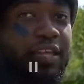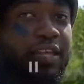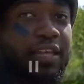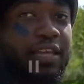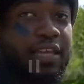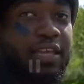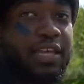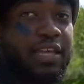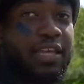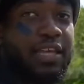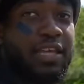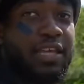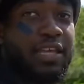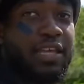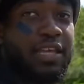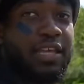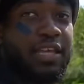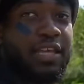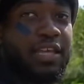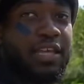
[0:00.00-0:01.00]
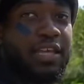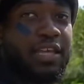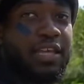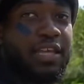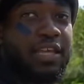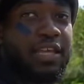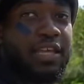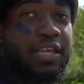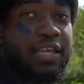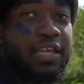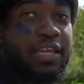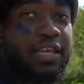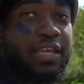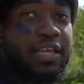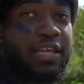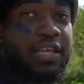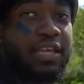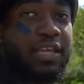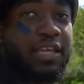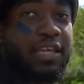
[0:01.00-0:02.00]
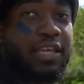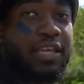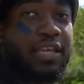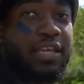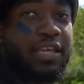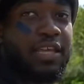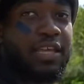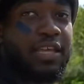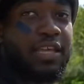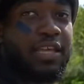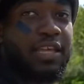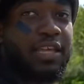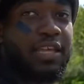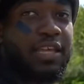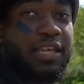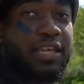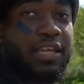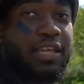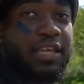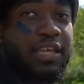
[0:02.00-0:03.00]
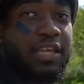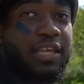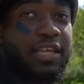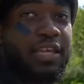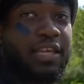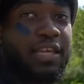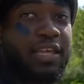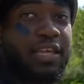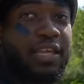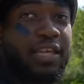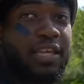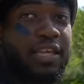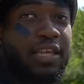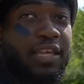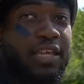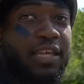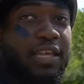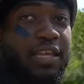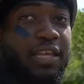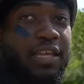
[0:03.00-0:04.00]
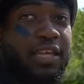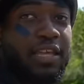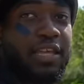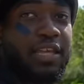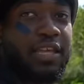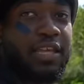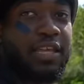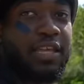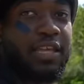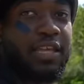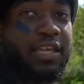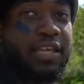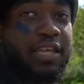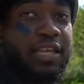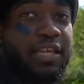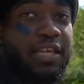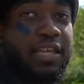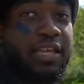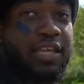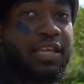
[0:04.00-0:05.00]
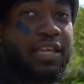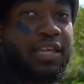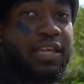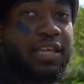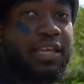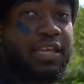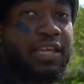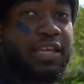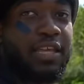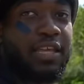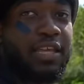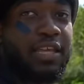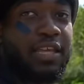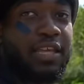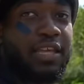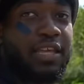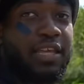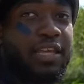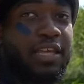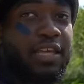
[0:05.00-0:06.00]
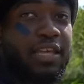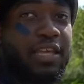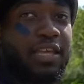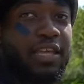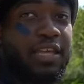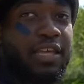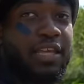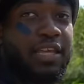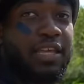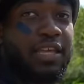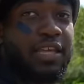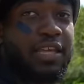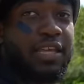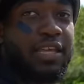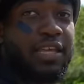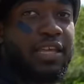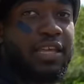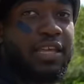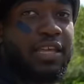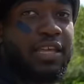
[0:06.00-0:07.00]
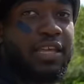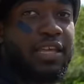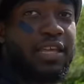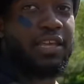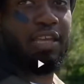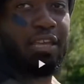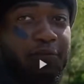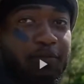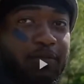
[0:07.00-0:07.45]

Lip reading: (silent)